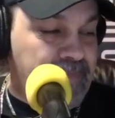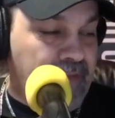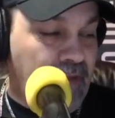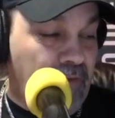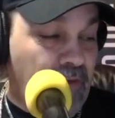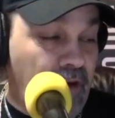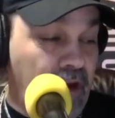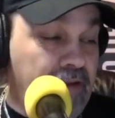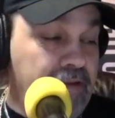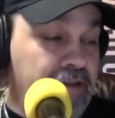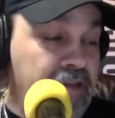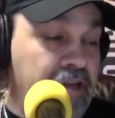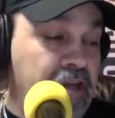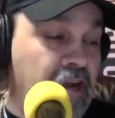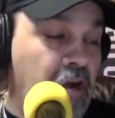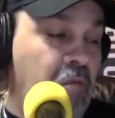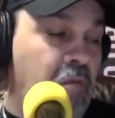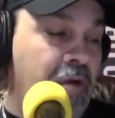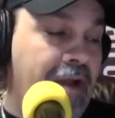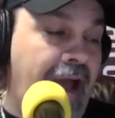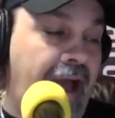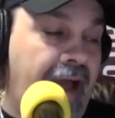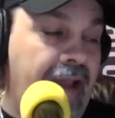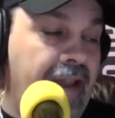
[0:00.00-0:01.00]
well, you know,
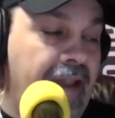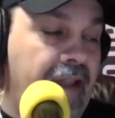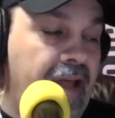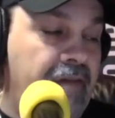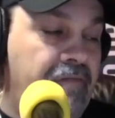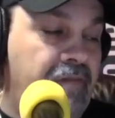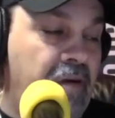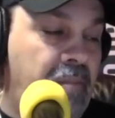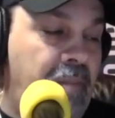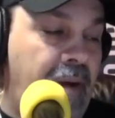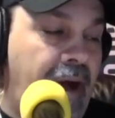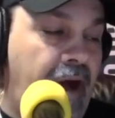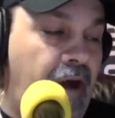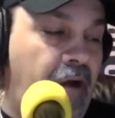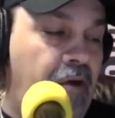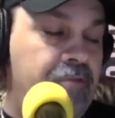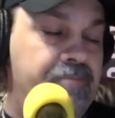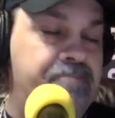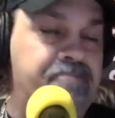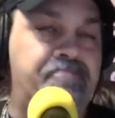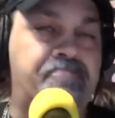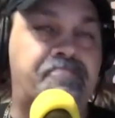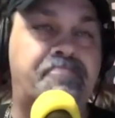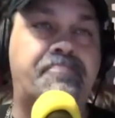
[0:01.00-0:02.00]
what I love about
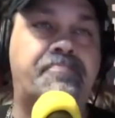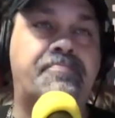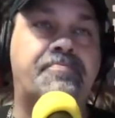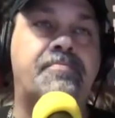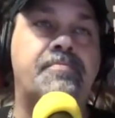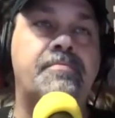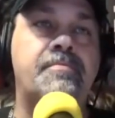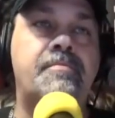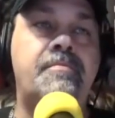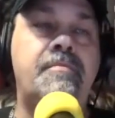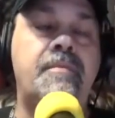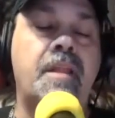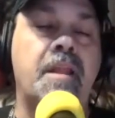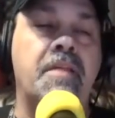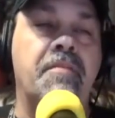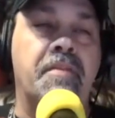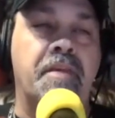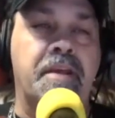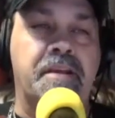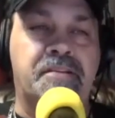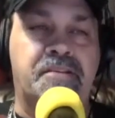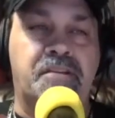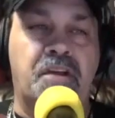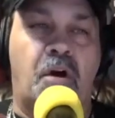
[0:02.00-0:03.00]

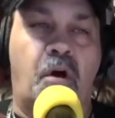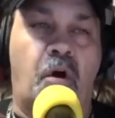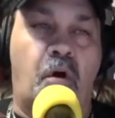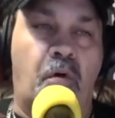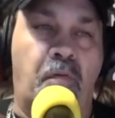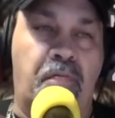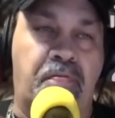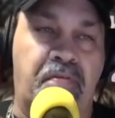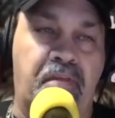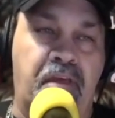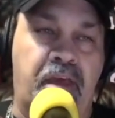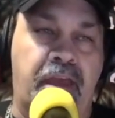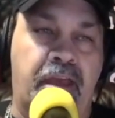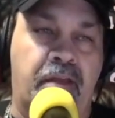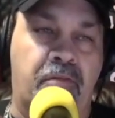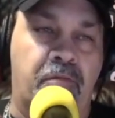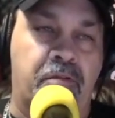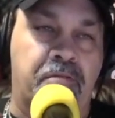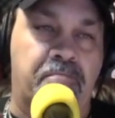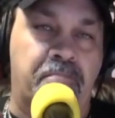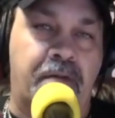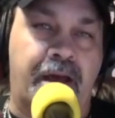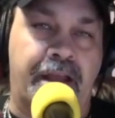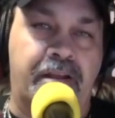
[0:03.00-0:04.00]
this whole thing
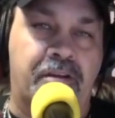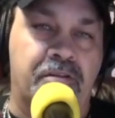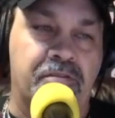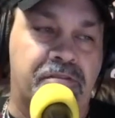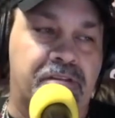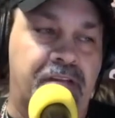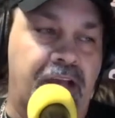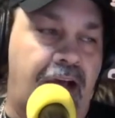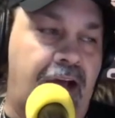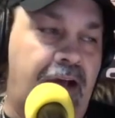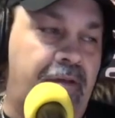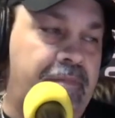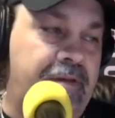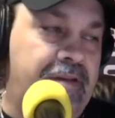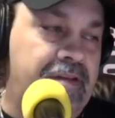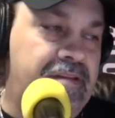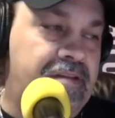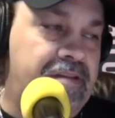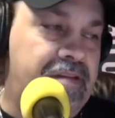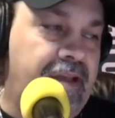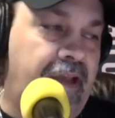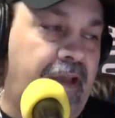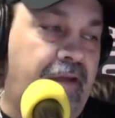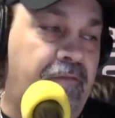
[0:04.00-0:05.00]
with Michael
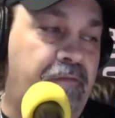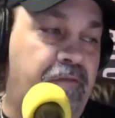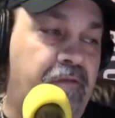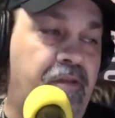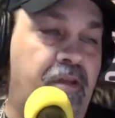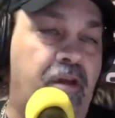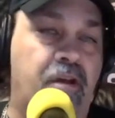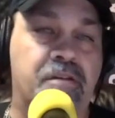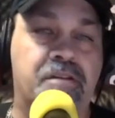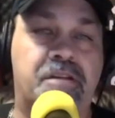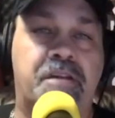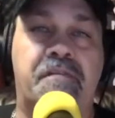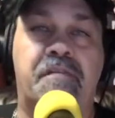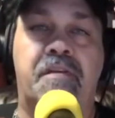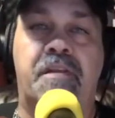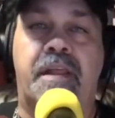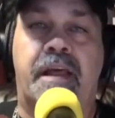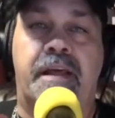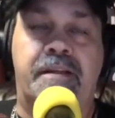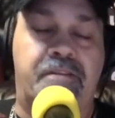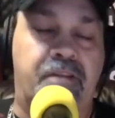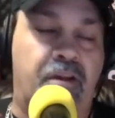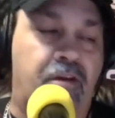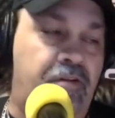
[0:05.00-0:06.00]
Thomas, and for those of you
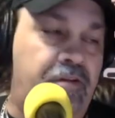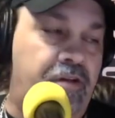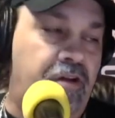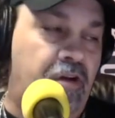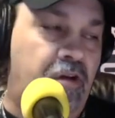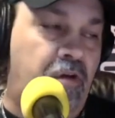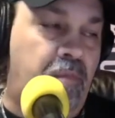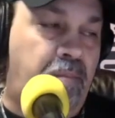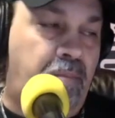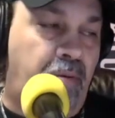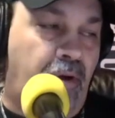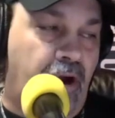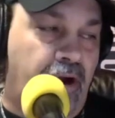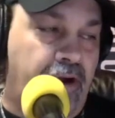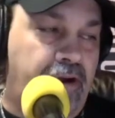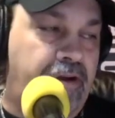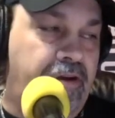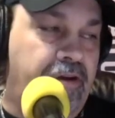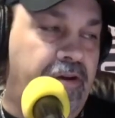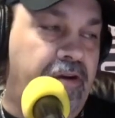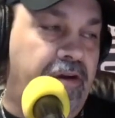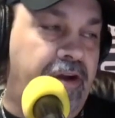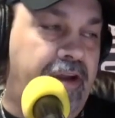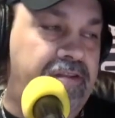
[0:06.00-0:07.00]
that don't know,
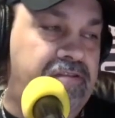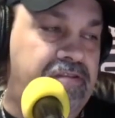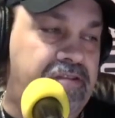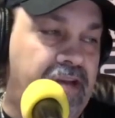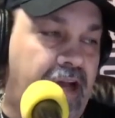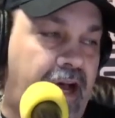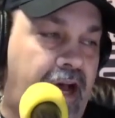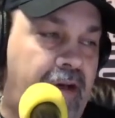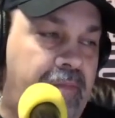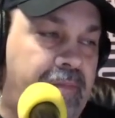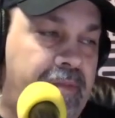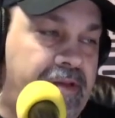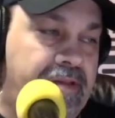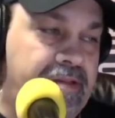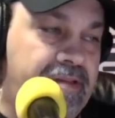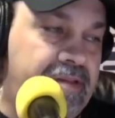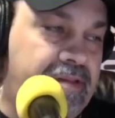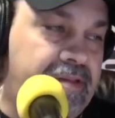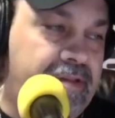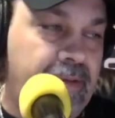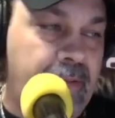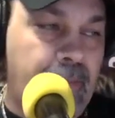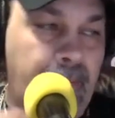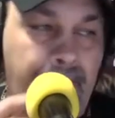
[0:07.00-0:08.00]
Parker and
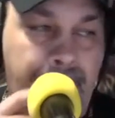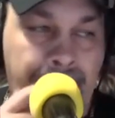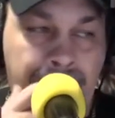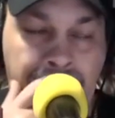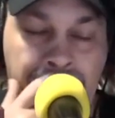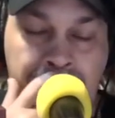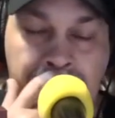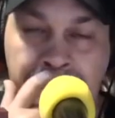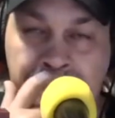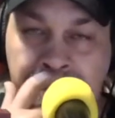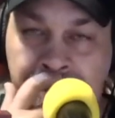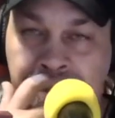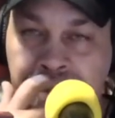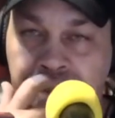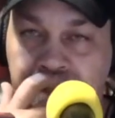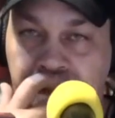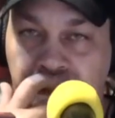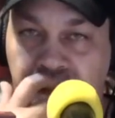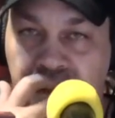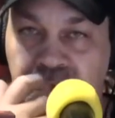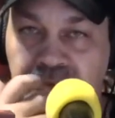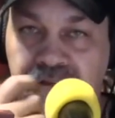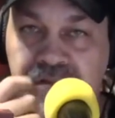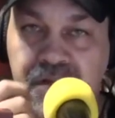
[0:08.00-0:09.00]
Thomas,
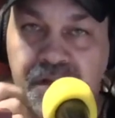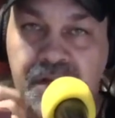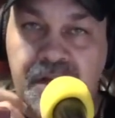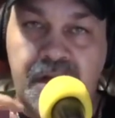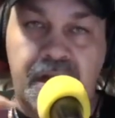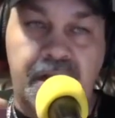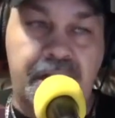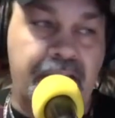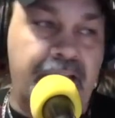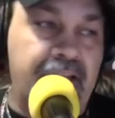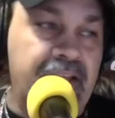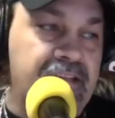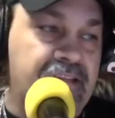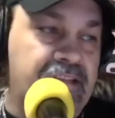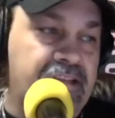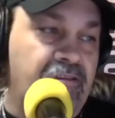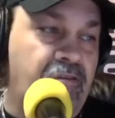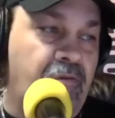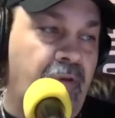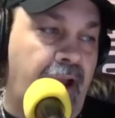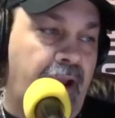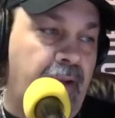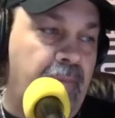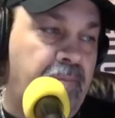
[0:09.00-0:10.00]
there was a, an
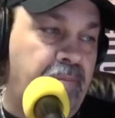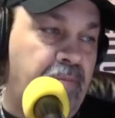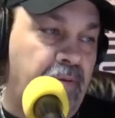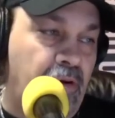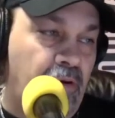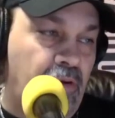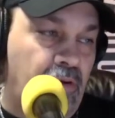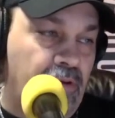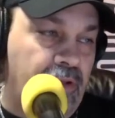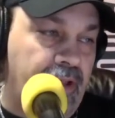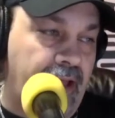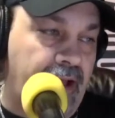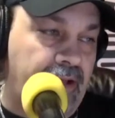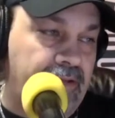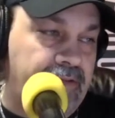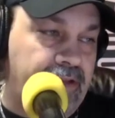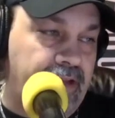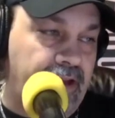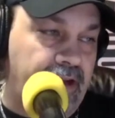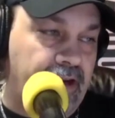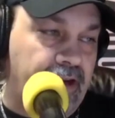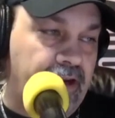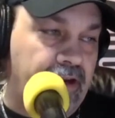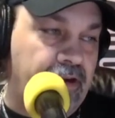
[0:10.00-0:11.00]
Instagram poll out
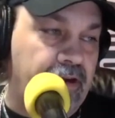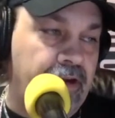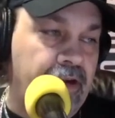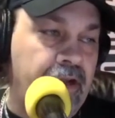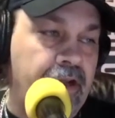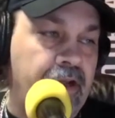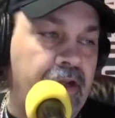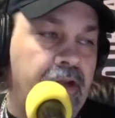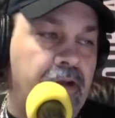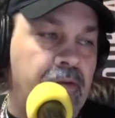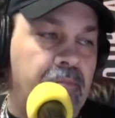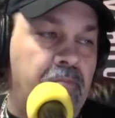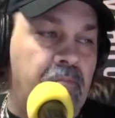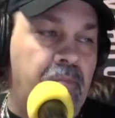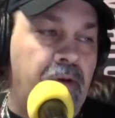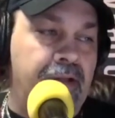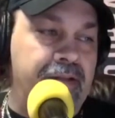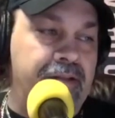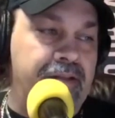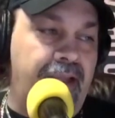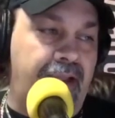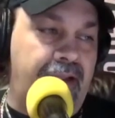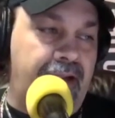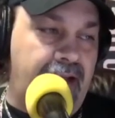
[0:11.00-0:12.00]
there
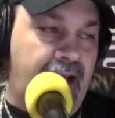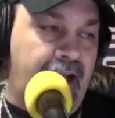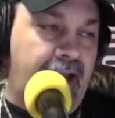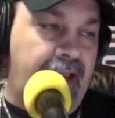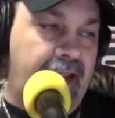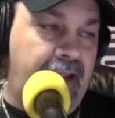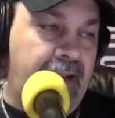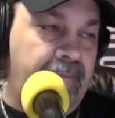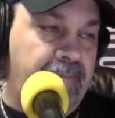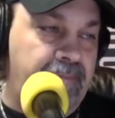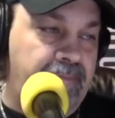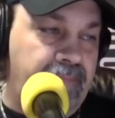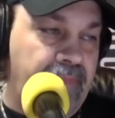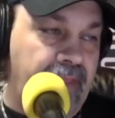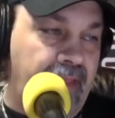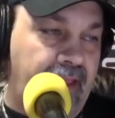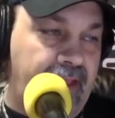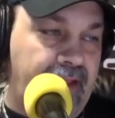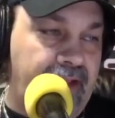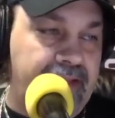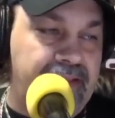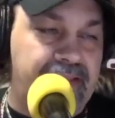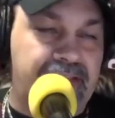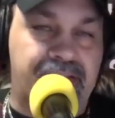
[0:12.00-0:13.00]
Monday night,
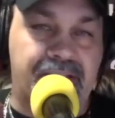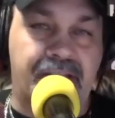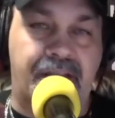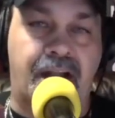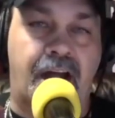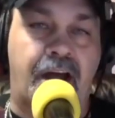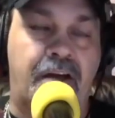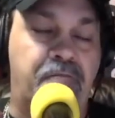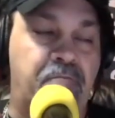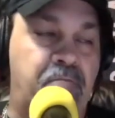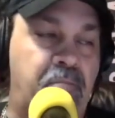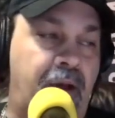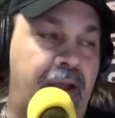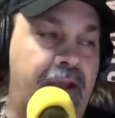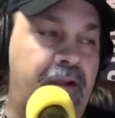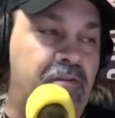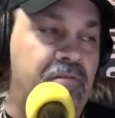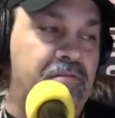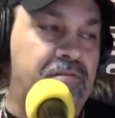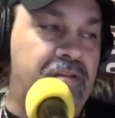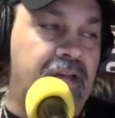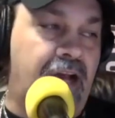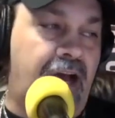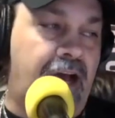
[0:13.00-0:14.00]
and it set off
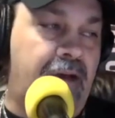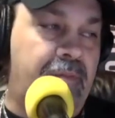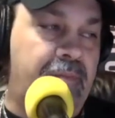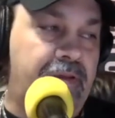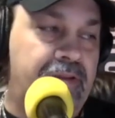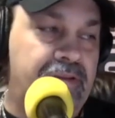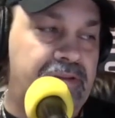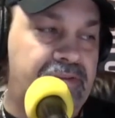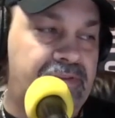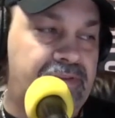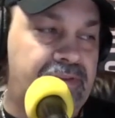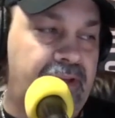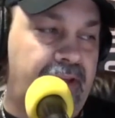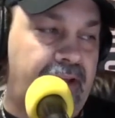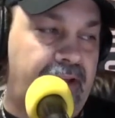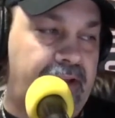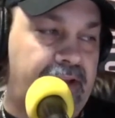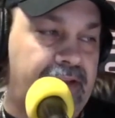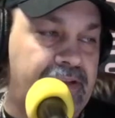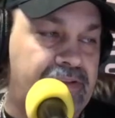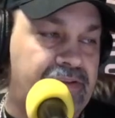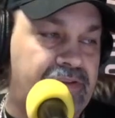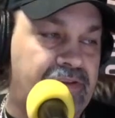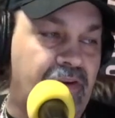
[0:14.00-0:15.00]
Michael Thomas, and
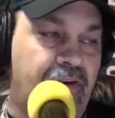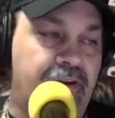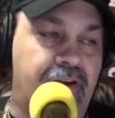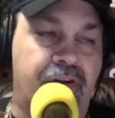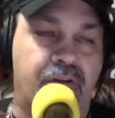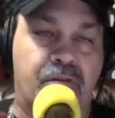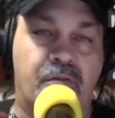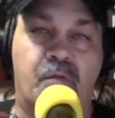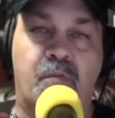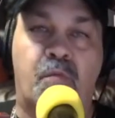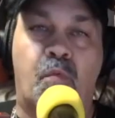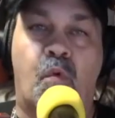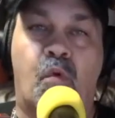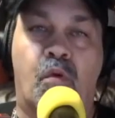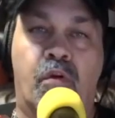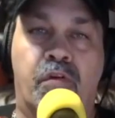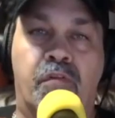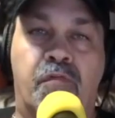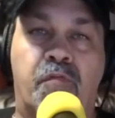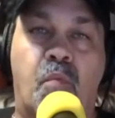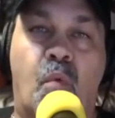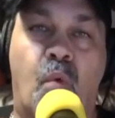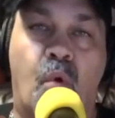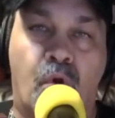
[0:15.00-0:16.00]
it started a war
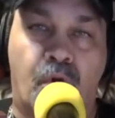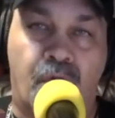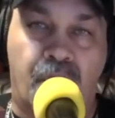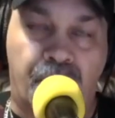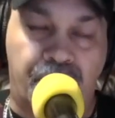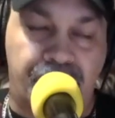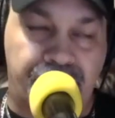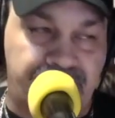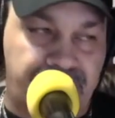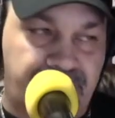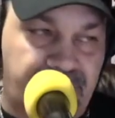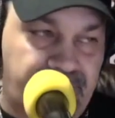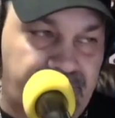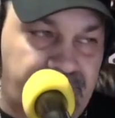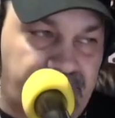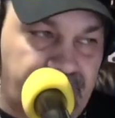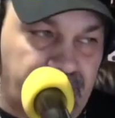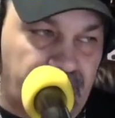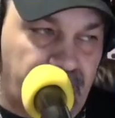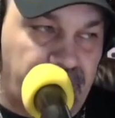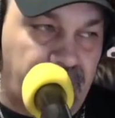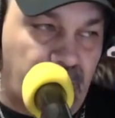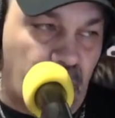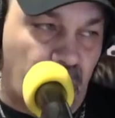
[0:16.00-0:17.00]
of words,
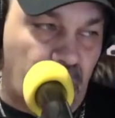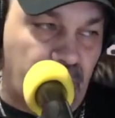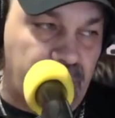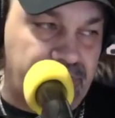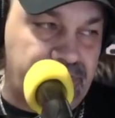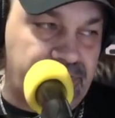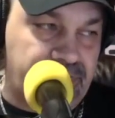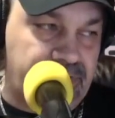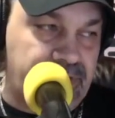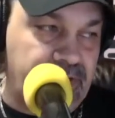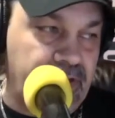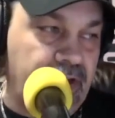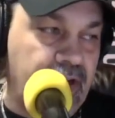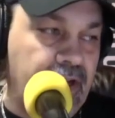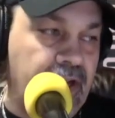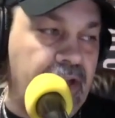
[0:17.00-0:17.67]
of course.